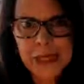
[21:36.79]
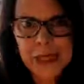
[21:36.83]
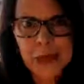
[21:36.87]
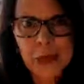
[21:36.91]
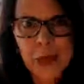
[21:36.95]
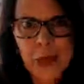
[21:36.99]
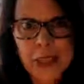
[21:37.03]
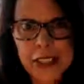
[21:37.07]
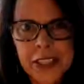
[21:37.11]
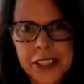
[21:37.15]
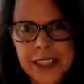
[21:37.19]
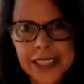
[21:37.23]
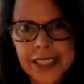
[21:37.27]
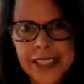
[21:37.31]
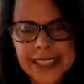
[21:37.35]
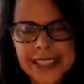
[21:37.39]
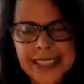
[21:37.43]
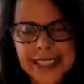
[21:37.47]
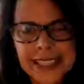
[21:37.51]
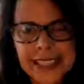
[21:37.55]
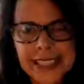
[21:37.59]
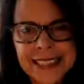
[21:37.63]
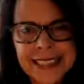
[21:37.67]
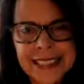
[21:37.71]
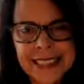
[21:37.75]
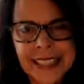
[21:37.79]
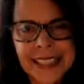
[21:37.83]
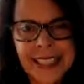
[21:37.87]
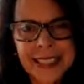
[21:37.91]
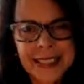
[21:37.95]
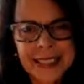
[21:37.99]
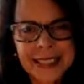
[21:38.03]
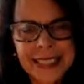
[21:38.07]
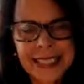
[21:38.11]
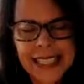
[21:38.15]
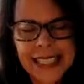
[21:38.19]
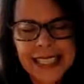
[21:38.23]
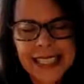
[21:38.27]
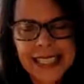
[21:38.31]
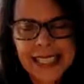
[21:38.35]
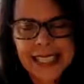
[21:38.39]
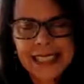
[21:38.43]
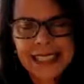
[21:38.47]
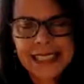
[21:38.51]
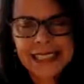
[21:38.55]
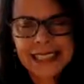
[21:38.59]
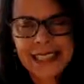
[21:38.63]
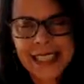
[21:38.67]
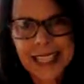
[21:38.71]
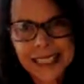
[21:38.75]
to watch it in its entirety
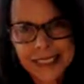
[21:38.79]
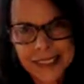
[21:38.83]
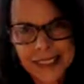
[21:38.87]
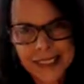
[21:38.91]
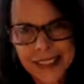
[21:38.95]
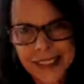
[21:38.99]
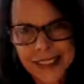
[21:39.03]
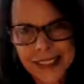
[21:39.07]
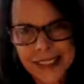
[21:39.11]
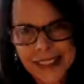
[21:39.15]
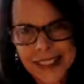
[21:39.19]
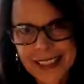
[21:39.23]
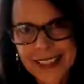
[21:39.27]
later.